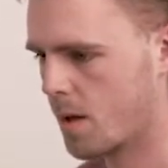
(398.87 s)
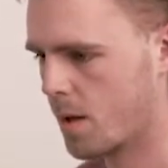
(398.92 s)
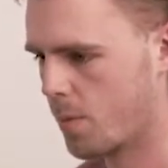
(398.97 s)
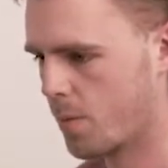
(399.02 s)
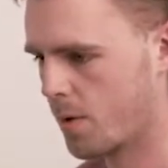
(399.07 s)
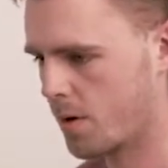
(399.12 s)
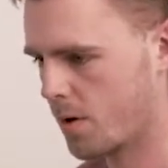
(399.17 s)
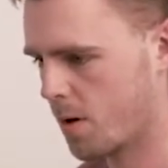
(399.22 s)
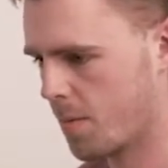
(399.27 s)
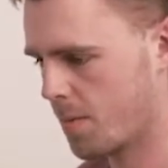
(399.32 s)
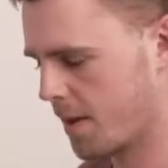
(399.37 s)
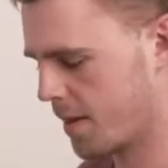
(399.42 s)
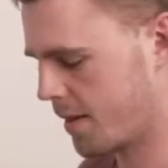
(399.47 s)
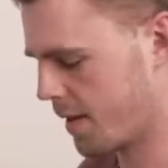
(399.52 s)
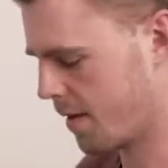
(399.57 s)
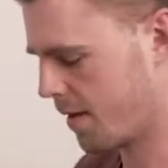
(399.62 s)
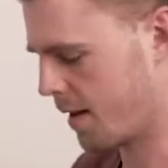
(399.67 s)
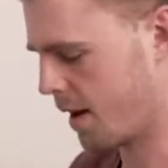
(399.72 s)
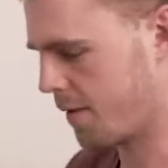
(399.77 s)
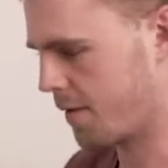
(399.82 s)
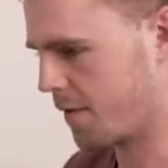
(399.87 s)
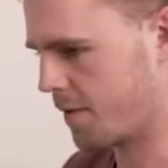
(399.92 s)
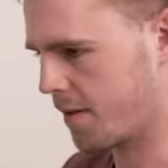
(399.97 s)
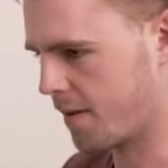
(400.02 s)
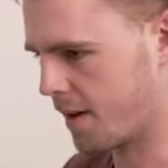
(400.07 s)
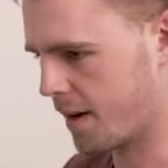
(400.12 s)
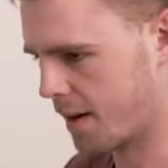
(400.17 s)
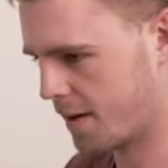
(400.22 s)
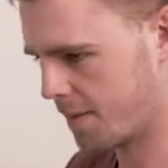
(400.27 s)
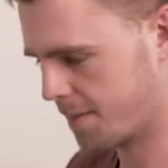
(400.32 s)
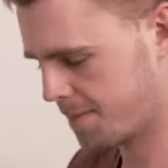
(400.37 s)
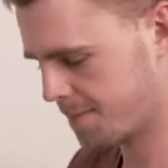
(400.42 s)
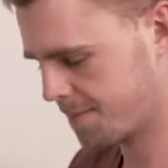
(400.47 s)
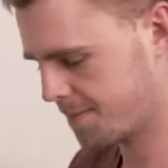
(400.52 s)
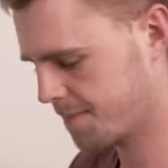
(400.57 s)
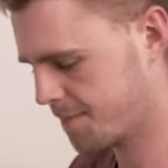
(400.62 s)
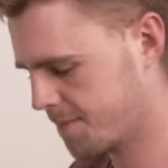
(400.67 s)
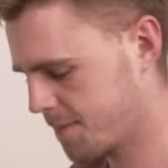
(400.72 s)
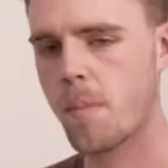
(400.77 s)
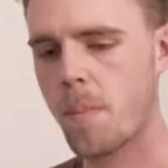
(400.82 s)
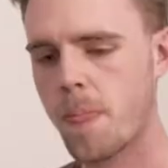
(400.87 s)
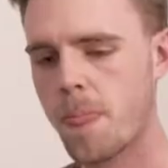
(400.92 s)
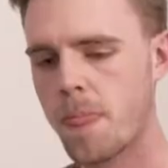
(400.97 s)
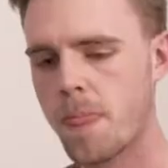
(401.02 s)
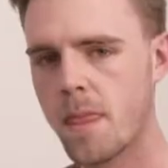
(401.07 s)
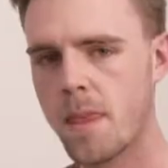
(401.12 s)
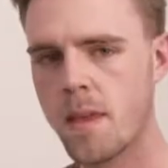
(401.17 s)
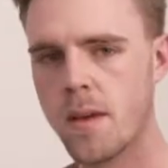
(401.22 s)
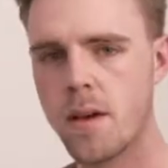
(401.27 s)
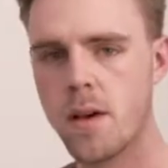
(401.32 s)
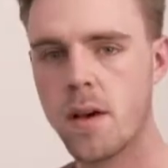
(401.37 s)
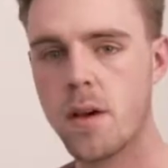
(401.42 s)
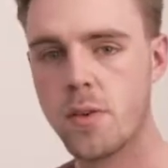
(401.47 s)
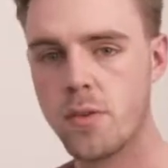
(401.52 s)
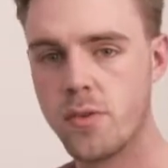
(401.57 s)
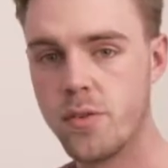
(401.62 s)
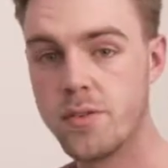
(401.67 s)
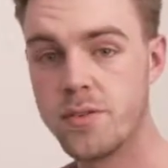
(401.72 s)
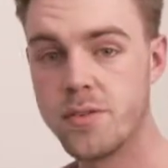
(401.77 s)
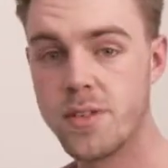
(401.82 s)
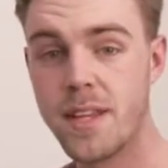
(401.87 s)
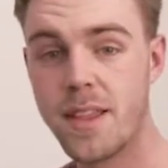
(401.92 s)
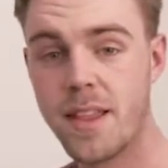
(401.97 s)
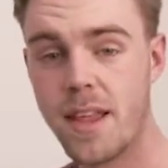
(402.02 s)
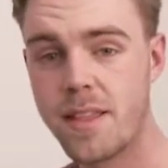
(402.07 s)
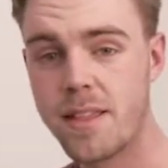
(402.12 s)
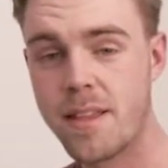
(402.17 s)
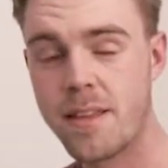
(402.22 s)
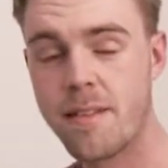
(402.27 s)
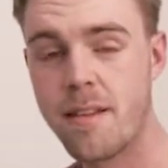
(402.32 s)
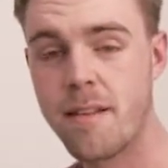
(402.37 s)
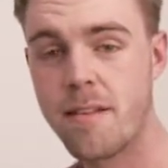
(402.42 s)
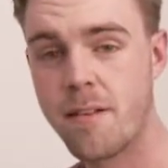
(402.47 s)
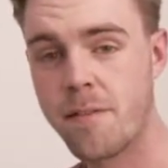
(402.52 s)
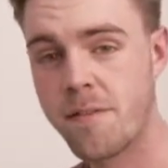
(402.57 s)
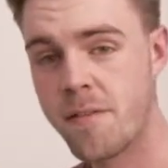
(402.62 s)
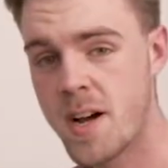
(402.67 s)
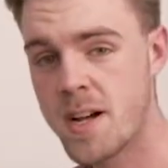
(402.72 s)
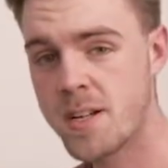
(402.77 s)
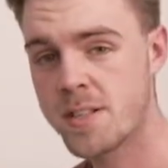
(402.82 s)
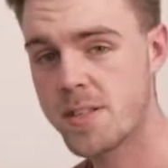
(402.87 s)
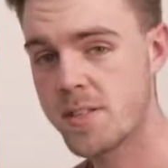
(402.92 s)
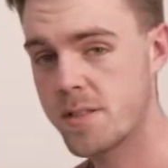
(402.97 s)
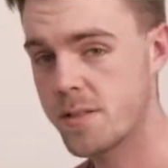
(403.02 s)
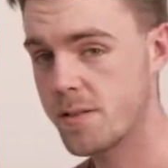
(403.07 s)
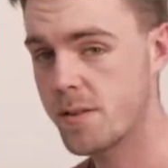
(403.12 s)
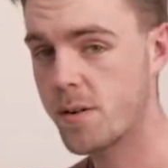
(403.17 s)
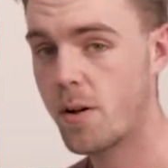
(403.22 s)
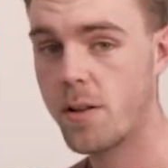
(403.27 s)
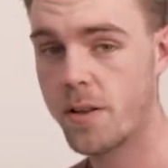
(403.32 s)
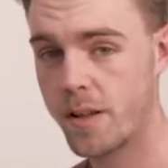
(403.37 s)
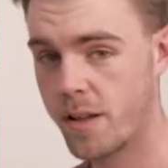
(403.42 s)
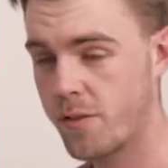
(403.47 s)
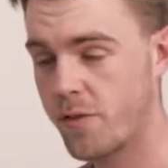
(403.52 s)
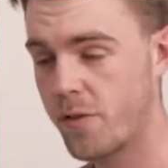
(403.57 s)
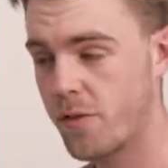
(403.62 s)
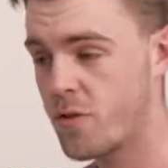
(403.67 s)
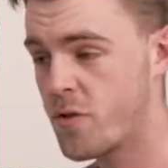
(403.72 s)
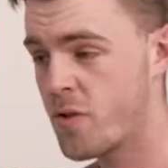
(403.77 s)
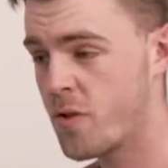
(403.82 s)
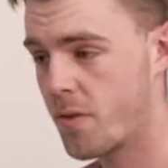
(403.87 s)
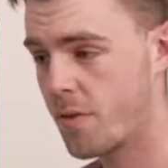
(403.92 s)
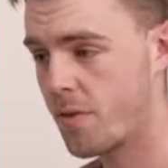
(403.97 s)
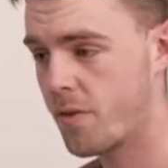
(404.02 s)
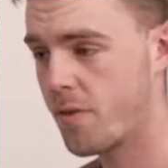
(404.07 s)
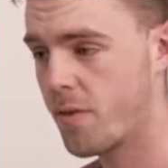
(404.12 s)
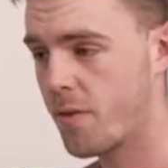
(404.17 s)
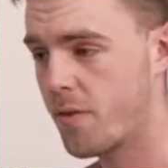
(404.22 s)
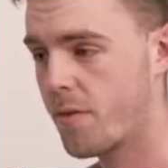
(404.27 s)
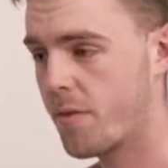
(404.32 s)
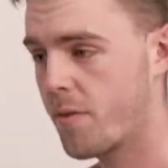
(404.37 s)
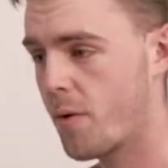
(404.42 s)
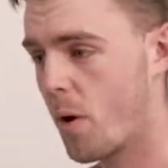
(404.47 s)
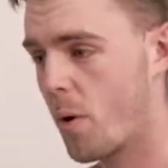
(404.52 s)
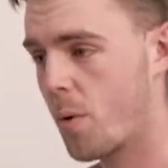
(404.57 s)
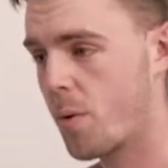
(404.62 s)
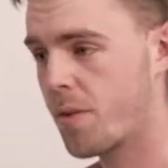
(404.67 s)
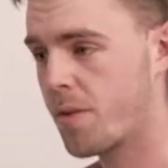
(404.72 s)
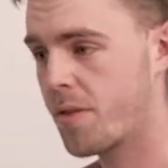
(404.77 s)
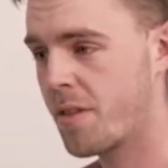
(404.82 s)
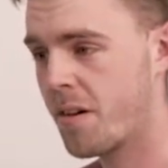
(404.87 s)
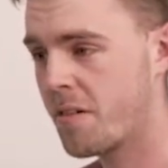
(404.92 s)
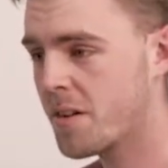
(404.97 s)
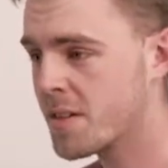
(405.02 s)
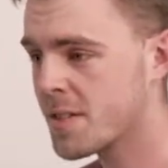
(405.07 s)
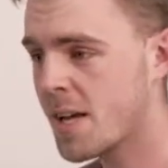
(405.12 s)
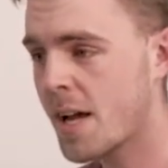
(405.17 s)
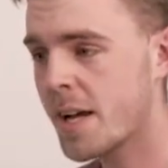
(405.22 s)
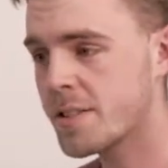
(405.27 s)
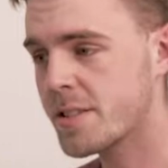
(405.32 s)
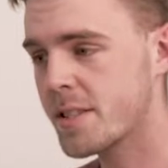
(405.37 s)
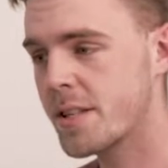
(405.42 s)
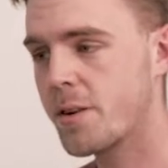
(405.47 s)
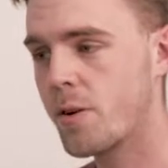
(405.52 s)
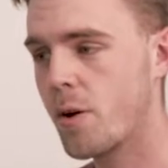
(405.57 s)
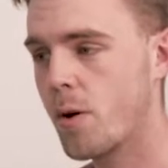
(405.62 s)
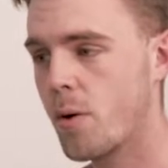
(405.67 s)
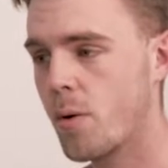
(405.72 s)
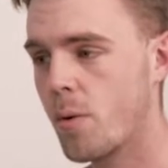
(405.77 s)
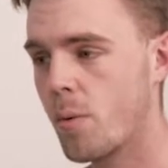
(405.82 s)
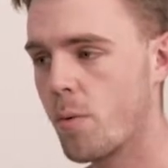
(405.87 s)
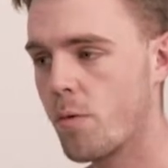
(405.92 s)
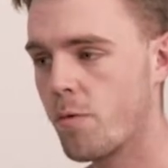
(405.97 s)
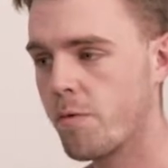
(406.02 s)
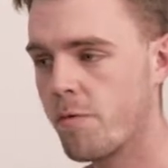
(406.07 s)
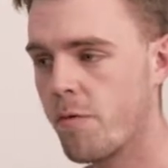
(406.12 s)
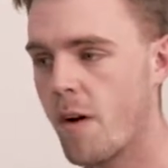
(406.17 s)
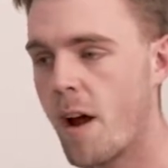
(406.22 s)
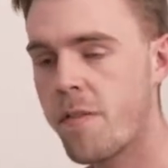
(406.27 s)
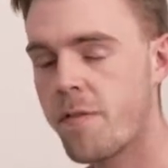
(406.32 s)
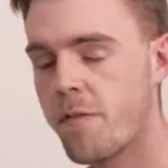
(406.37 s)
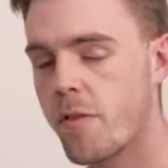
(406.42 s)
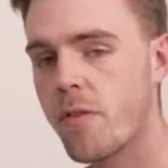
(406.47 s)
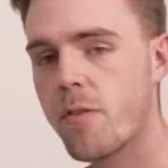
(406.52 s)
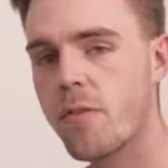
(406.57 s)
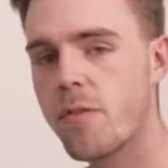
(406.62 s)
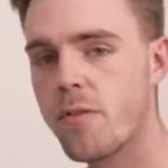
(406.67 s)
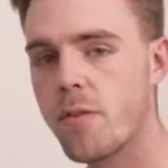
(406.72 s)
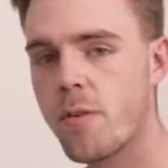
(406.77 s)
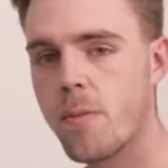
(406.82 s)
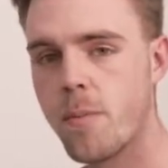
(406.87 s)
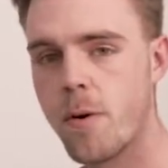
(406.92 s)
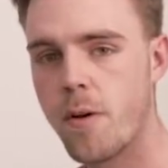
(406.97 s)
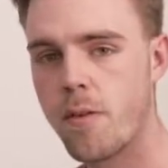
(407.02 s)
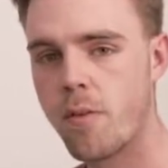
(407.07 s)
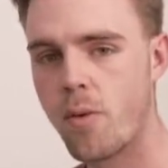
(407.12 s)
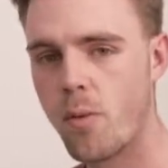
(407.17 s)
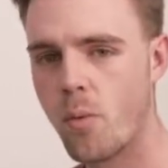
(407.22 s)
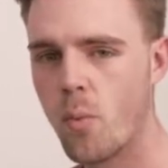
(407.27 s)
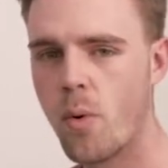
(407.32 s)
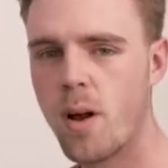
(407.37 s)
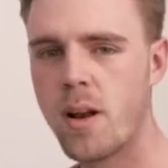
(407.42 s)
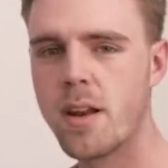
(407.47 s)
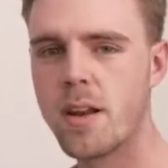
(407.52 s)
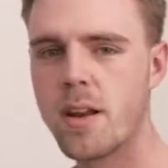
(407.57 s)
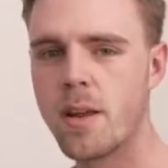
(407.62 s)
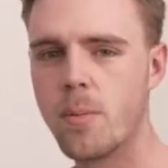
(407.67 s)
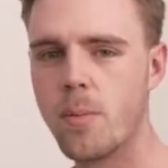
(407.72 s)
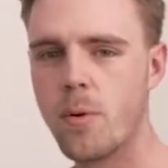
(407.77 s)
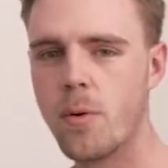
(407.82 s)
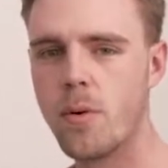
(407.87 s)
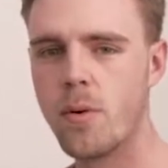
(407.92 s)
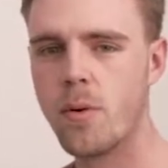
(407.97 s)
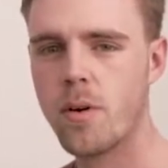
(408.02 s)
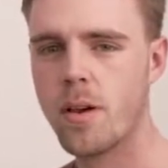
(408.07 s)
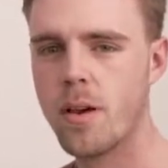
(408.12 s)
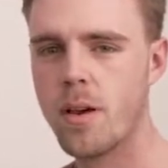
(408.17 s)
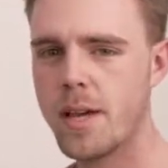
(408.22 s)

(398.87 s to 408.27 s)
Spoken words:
I'll comment this out for a second. You see that this is a function called introduce. So there is actually no reference to person1 anymore.